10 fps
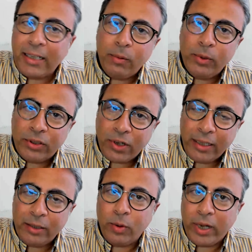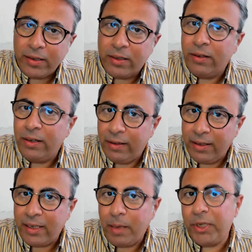I will try to answer in
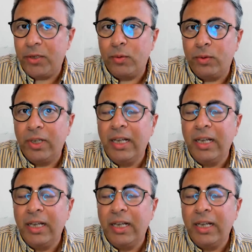this episode: